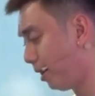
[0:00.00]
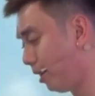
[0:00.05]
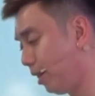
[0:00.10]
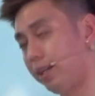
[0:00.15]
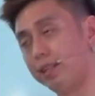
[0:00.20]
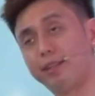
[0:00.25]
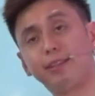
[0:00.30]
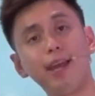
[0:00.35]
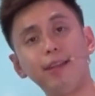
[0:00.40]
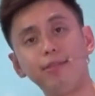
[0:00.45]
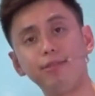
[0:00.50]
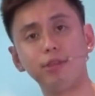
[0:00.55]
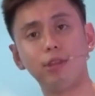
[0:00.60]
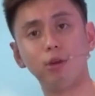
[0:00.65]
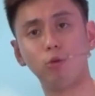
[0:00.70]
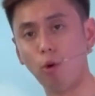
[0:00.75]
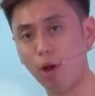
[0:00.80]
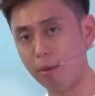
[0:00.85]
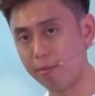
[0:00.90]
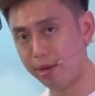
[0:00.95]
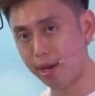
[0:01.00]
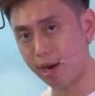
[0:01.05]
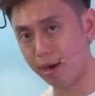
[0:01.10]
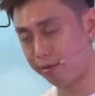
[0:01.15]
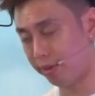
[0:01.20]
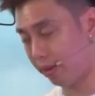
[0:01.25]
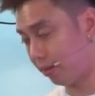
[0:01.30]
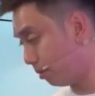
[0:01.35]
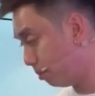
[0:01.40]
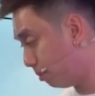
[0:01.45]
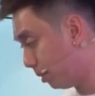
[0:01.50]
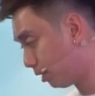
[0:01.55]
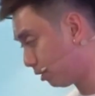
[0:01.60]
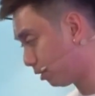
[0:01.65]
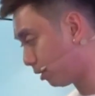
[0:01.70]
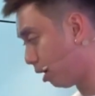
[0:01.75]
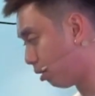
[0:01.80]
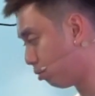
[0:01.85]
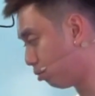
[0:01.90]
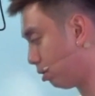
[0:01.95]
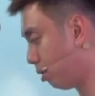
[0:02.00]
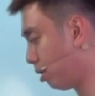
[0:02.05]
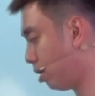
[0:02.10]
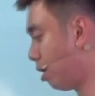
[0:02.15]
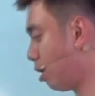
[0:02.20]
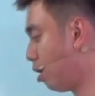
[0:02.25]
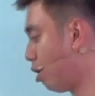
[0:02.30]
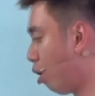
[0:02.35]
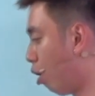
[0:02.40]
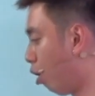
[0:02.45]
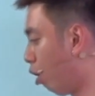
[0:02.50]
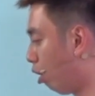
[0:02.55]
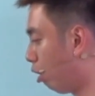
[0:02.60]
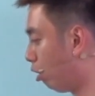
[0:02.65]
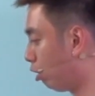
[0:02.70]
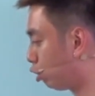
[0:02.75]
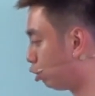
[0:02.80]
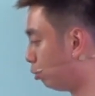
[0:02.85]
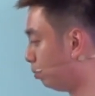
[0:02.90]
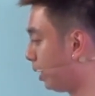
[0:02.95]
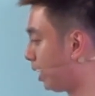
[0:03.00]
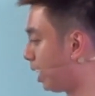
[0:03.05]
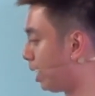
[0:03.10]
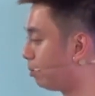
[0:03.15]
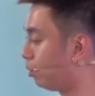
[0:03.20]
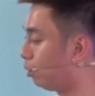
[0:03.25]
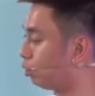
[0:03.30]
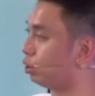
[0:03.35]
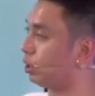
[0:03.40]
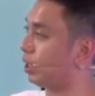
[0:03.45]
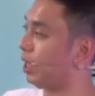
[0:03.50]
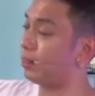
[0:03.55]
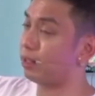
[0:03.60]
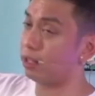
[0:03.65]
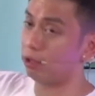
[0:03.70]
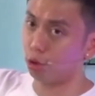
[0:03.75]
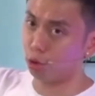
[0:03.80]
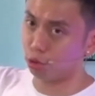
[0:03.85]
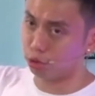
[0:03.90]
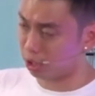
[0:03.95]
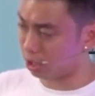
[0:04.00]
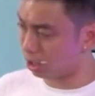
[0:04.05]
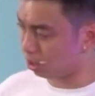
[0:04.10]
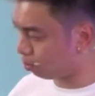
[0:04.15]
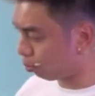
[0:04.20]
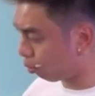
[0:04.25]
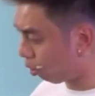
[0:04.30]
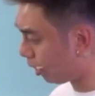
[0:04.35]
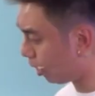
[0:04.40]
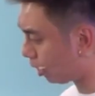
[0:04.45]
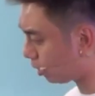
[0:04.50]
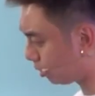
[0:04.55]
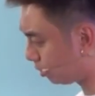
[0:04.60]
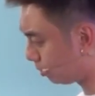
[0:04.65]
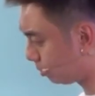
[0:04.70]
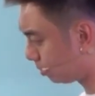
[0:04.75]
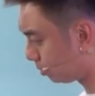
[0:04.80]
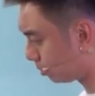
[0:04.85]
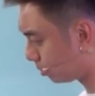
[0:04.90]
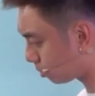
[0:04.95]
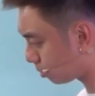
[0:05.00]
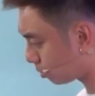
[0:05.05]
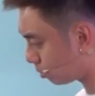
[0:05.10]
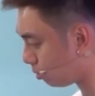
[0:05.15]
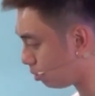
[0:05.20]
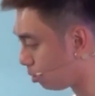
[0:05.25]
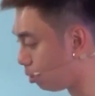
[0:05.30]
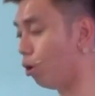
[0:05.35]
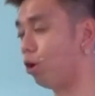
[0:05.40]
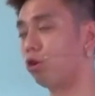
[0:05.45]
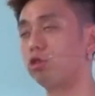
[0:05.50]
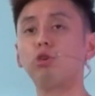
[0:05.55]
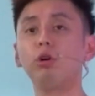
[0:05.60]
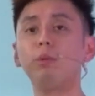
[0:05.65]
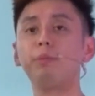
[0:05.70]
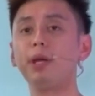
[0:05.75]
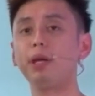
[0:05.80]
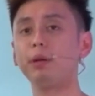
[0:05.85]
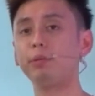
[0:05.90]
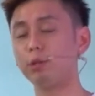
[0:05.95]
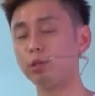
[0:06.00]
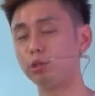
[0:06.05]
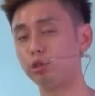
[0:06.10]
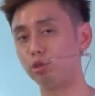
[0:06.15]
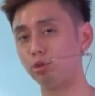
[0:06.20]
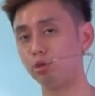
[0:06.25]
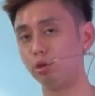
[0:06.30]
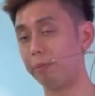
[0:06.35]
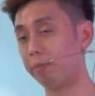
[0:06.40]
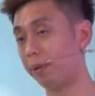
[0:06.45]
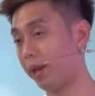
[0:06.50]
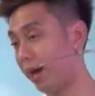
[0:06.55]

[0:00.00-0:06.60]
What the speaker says: attend the webinar that they missed out, or to be able to get a low ticket product, or to be able to apply